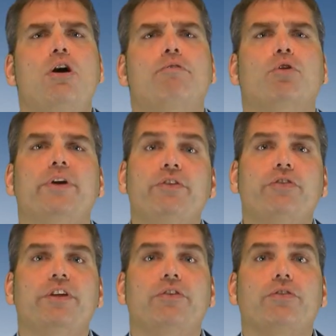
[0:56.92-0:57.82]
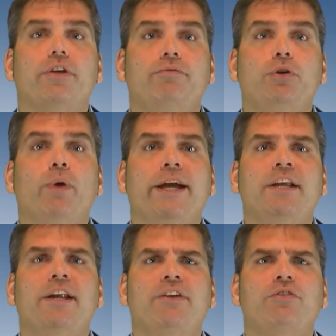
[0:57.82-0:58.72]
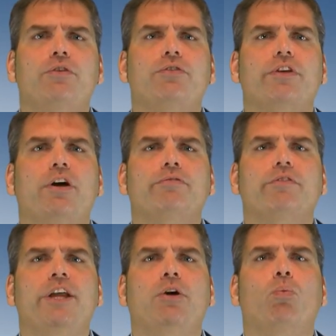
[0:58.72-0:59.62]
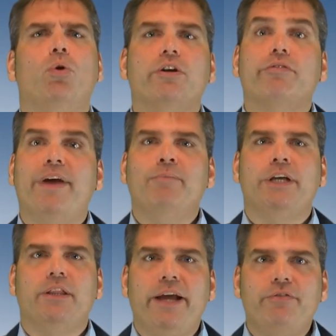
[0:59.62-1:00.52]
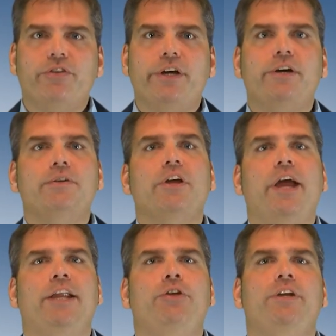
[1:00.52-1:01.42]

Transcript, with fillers: For instance, if you recognize yourself in a work-family lifestyle and